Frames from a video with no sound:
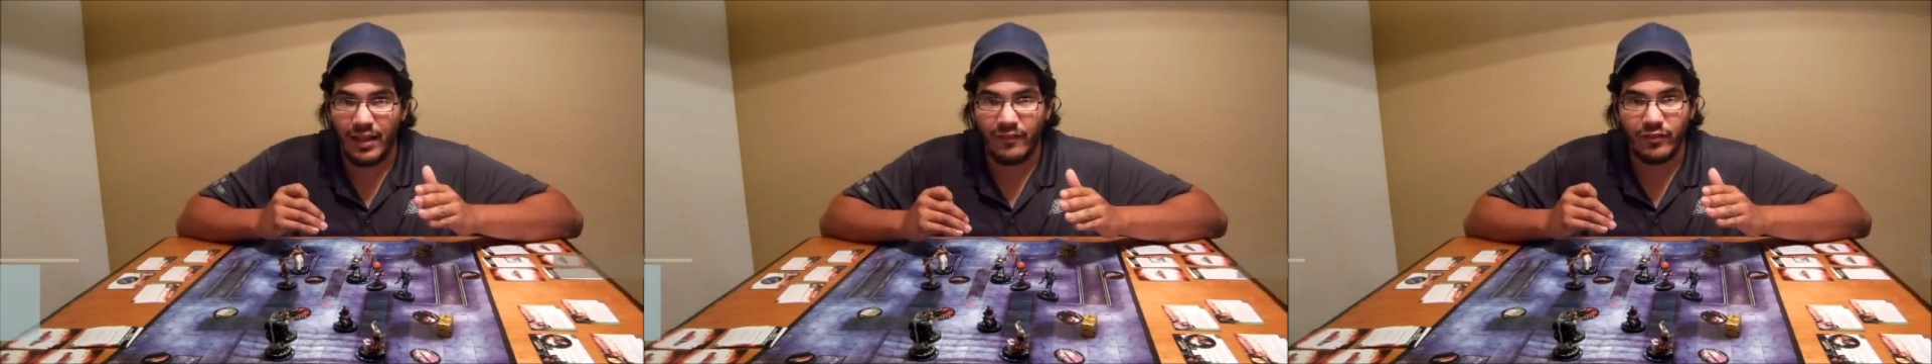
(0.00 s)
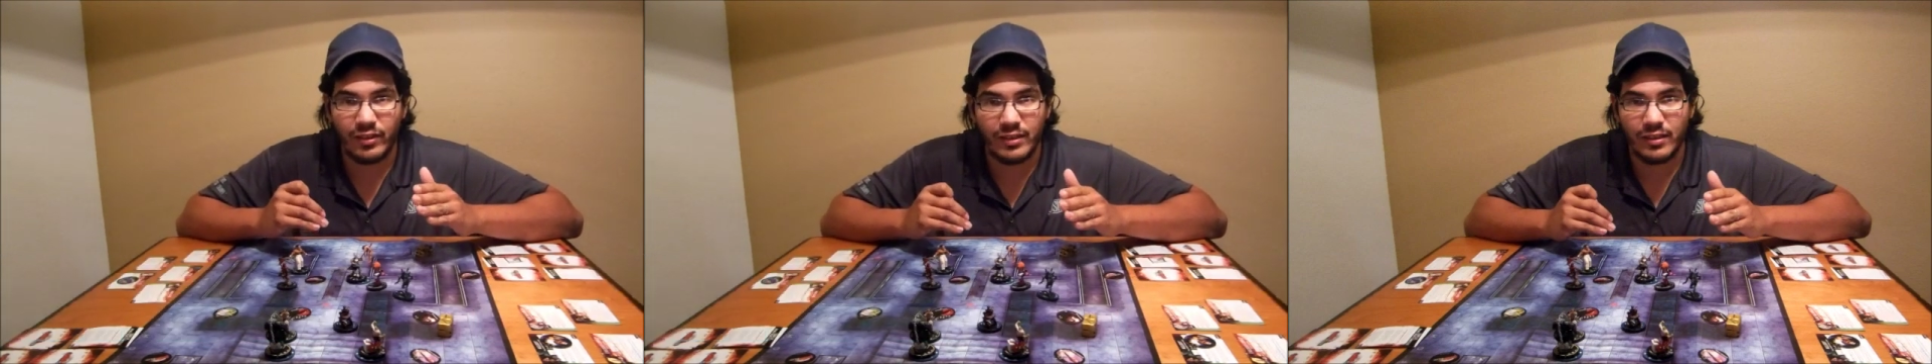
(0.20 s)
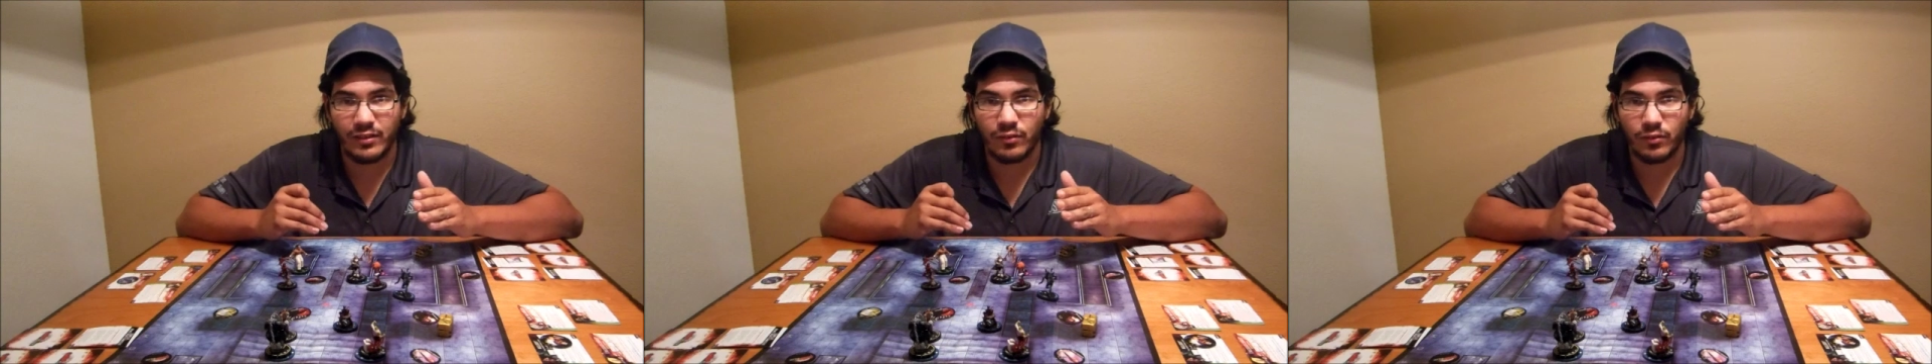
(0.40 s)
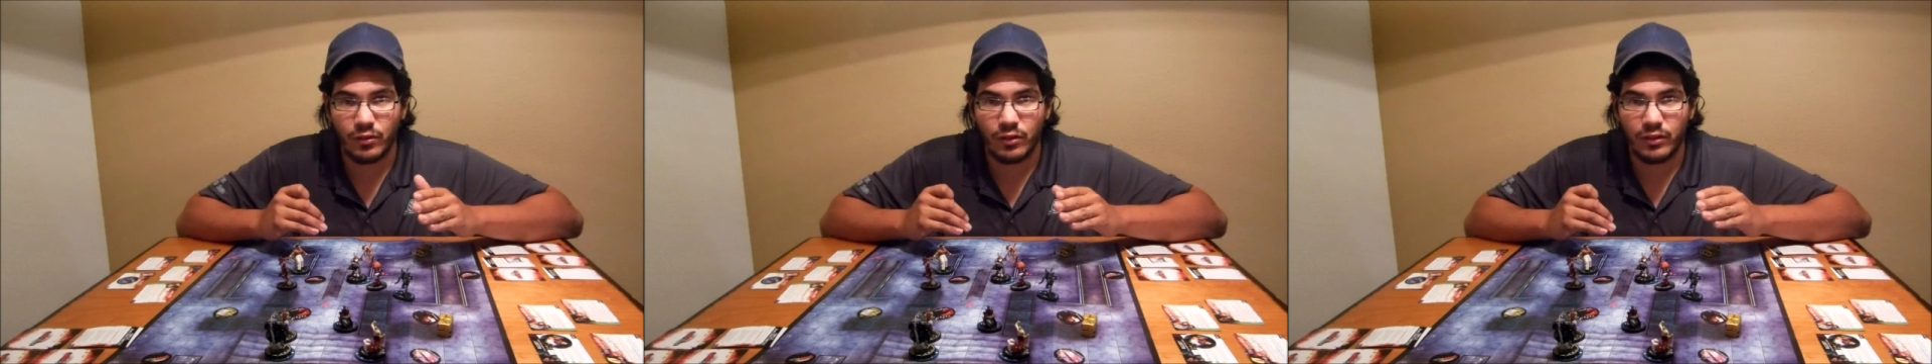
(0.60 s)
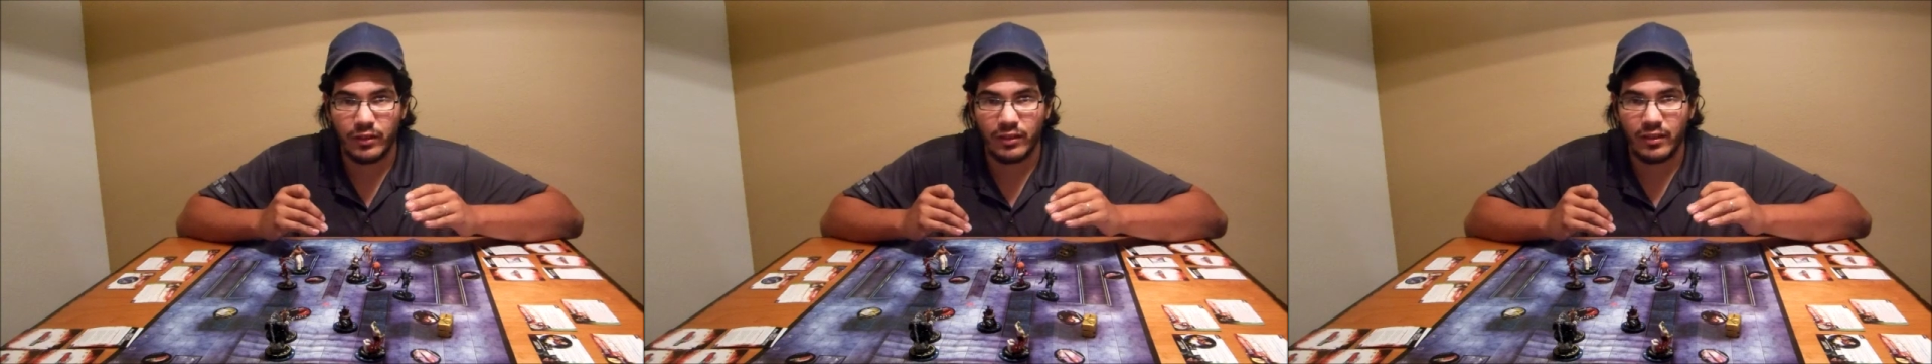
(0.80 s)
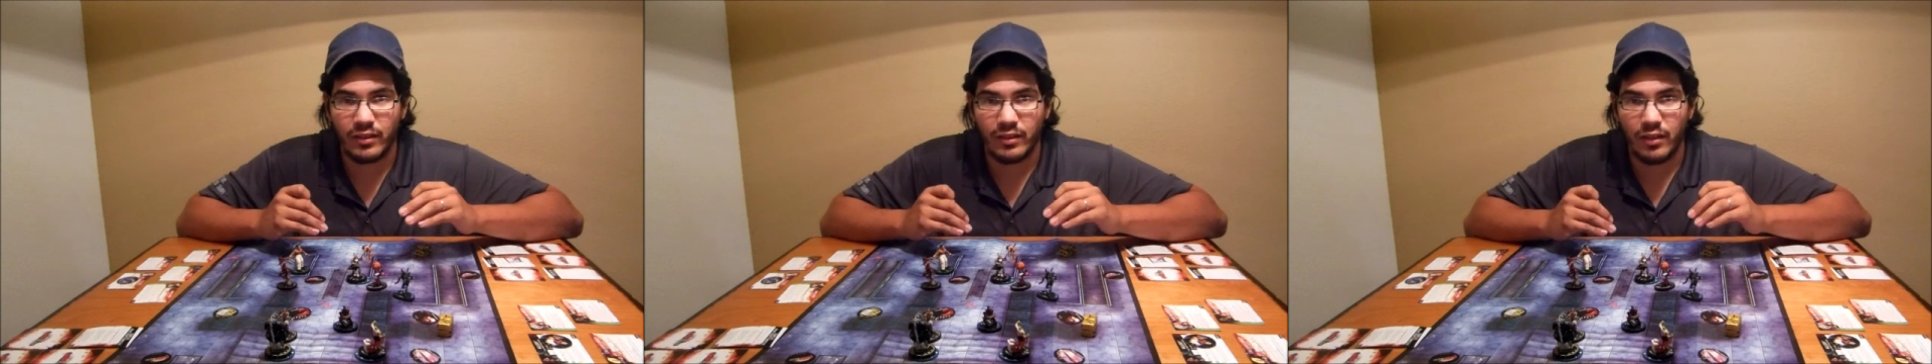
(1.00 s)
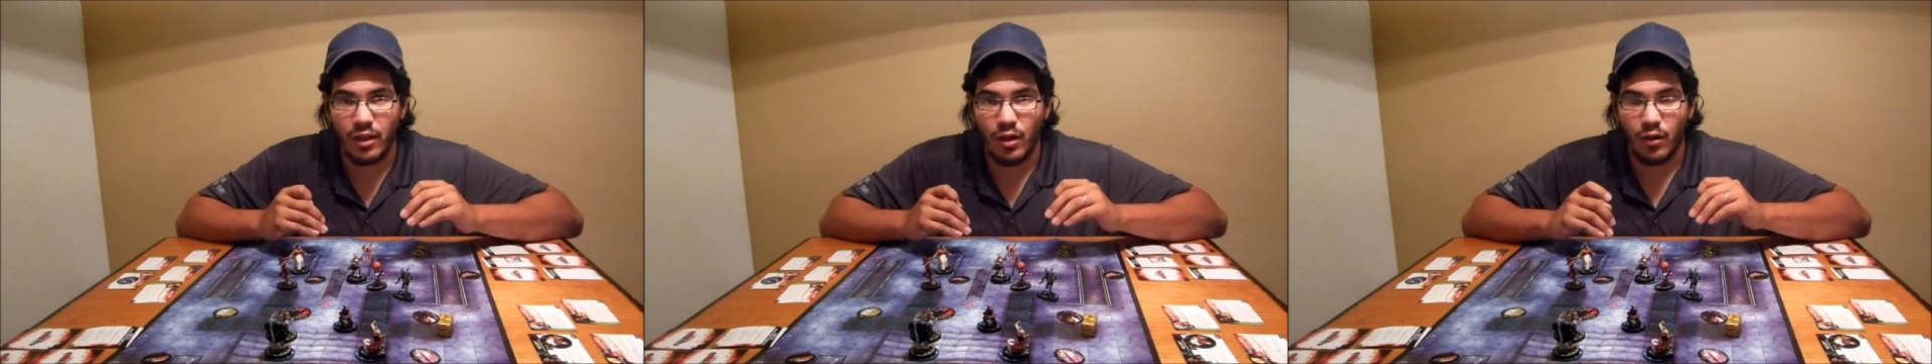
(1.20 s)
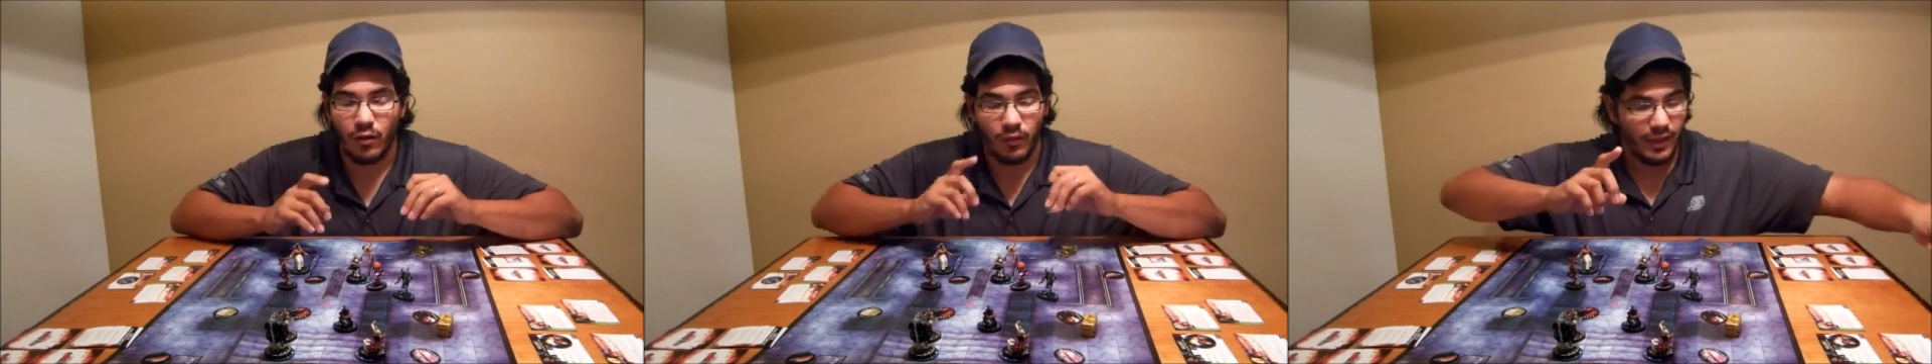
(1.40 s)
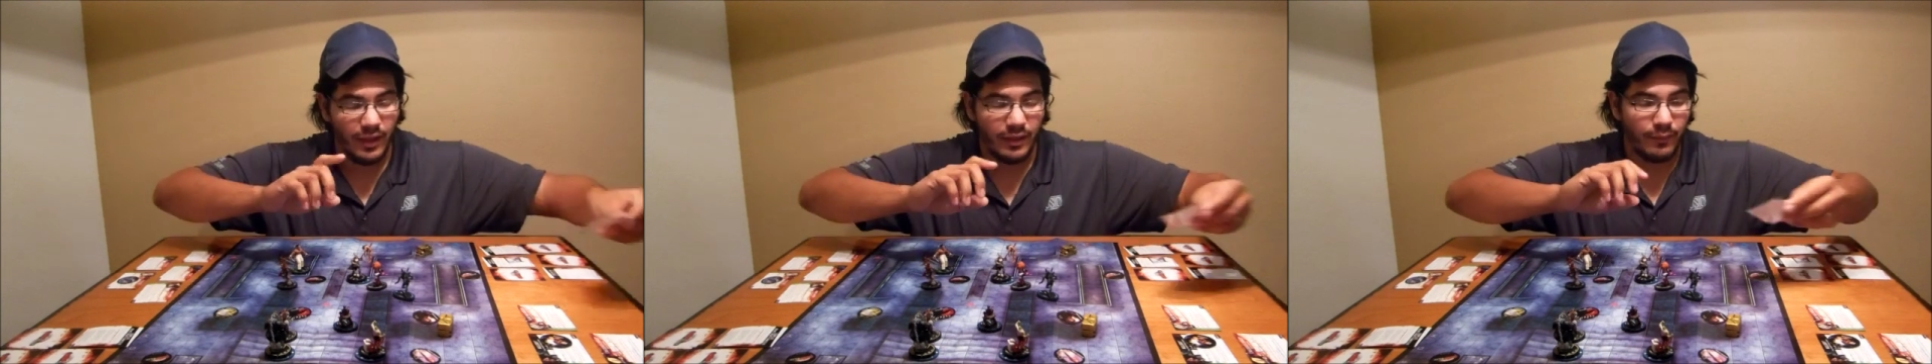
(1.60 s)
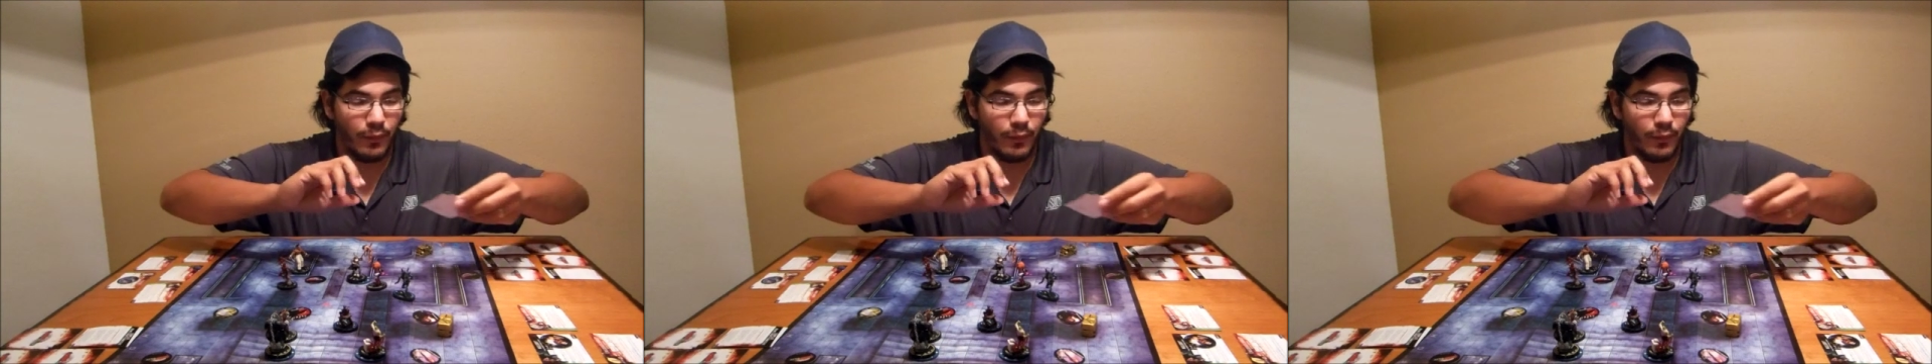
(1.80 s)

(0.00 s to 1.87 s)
every single rule you're going to know.